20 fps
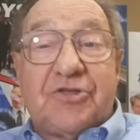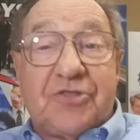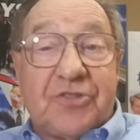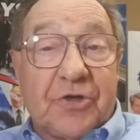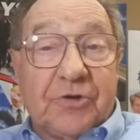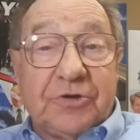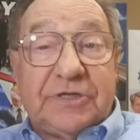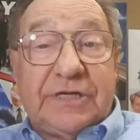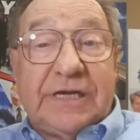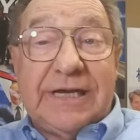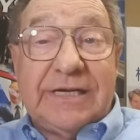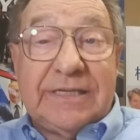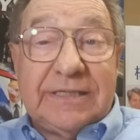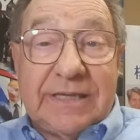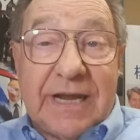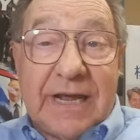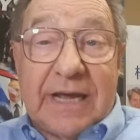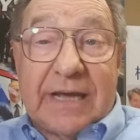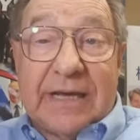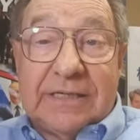13
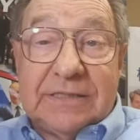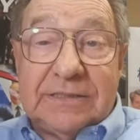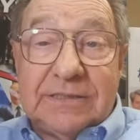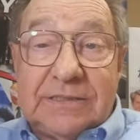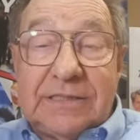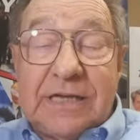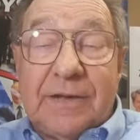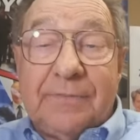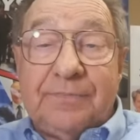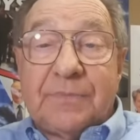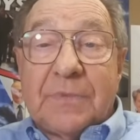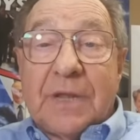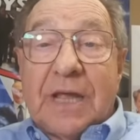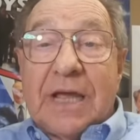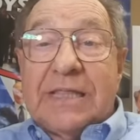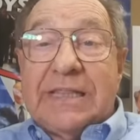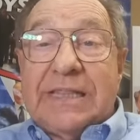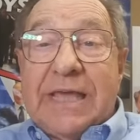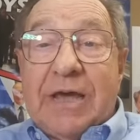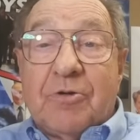days,
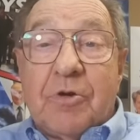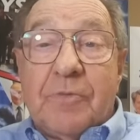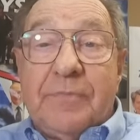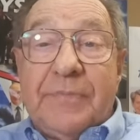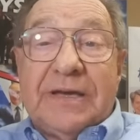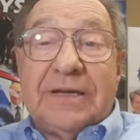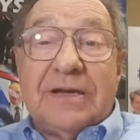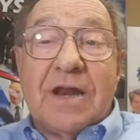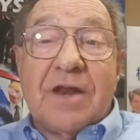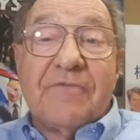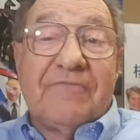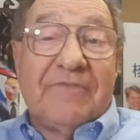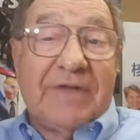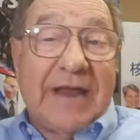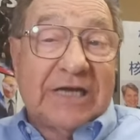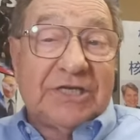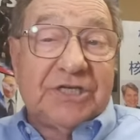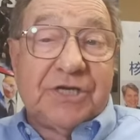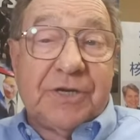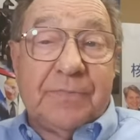there will be an
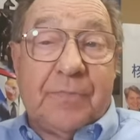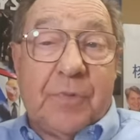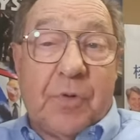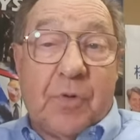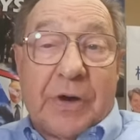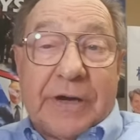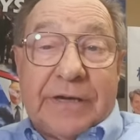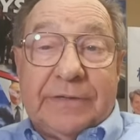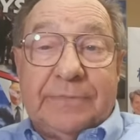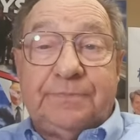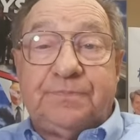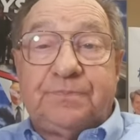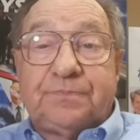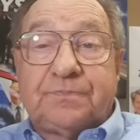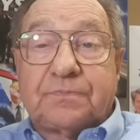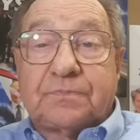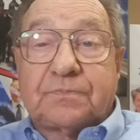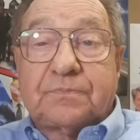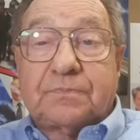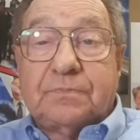inflection point
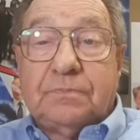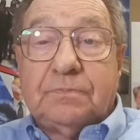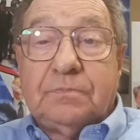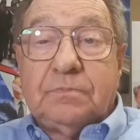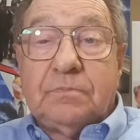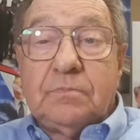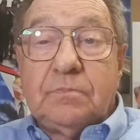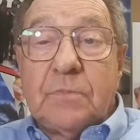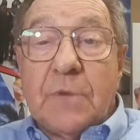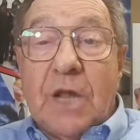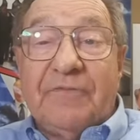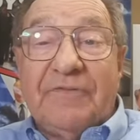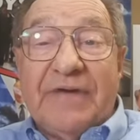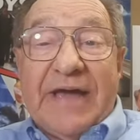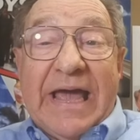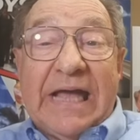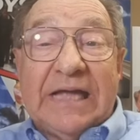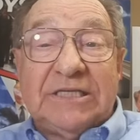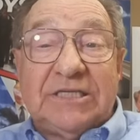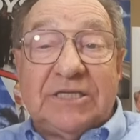of a
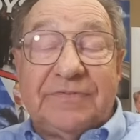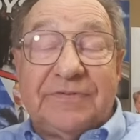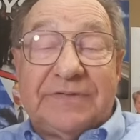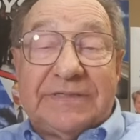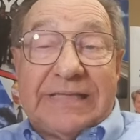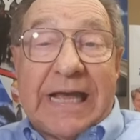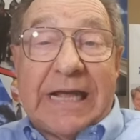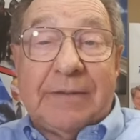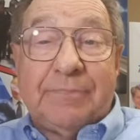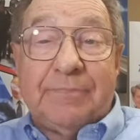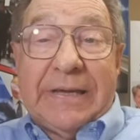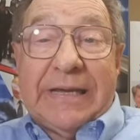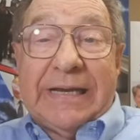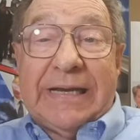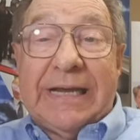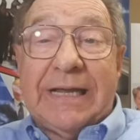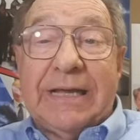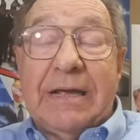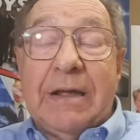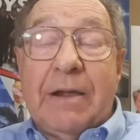heads of state
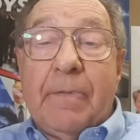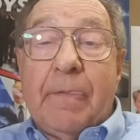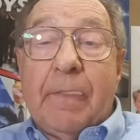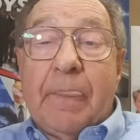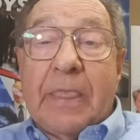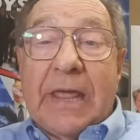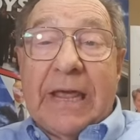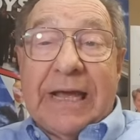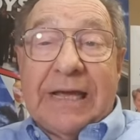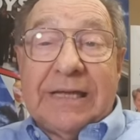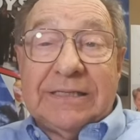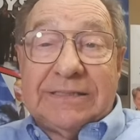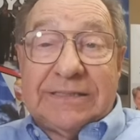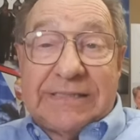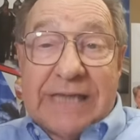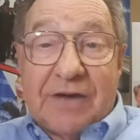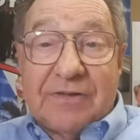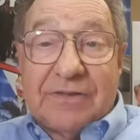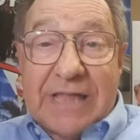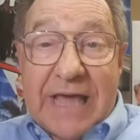meeting in
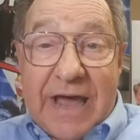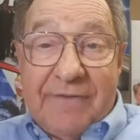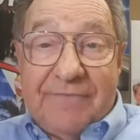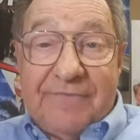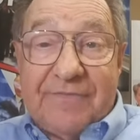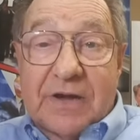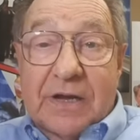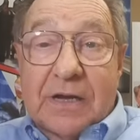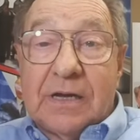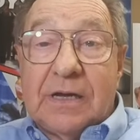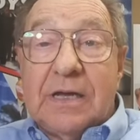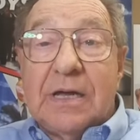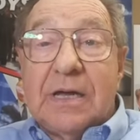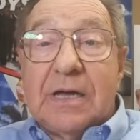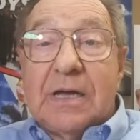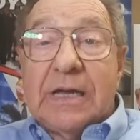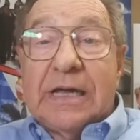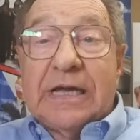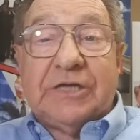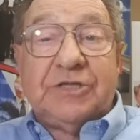South Africa,
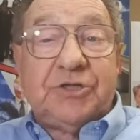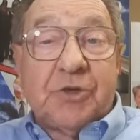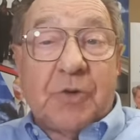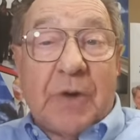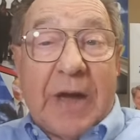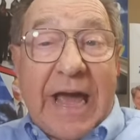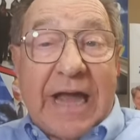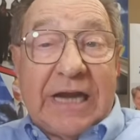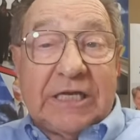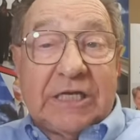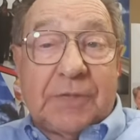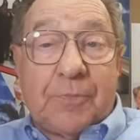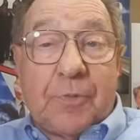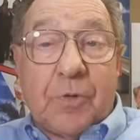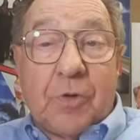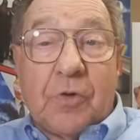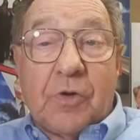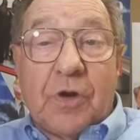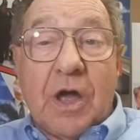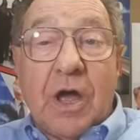in
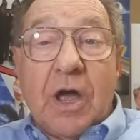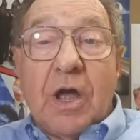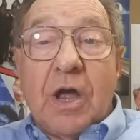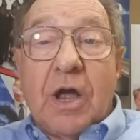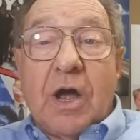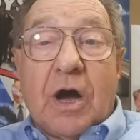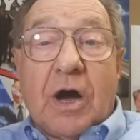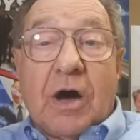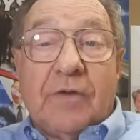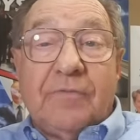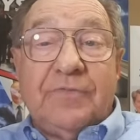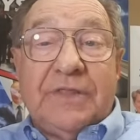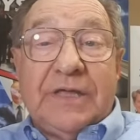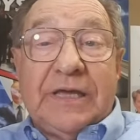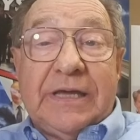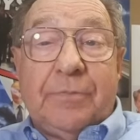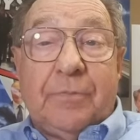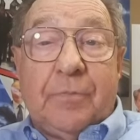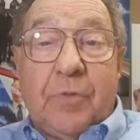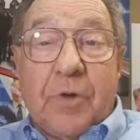Johannesburg, of
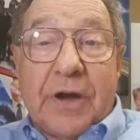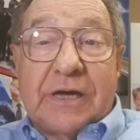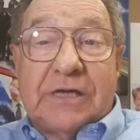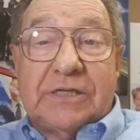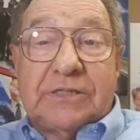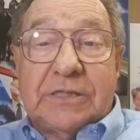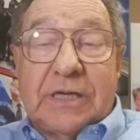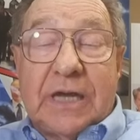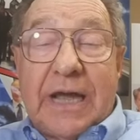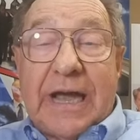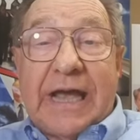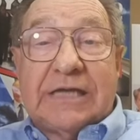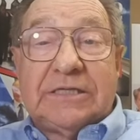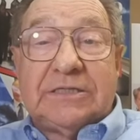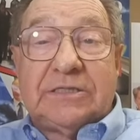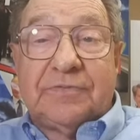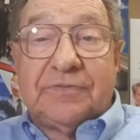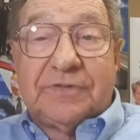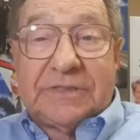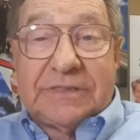the BRICS
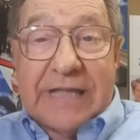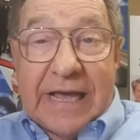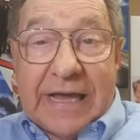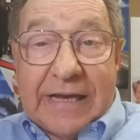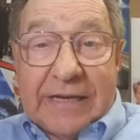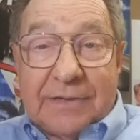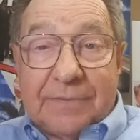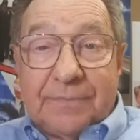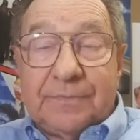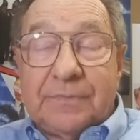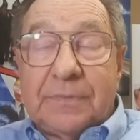heads of state.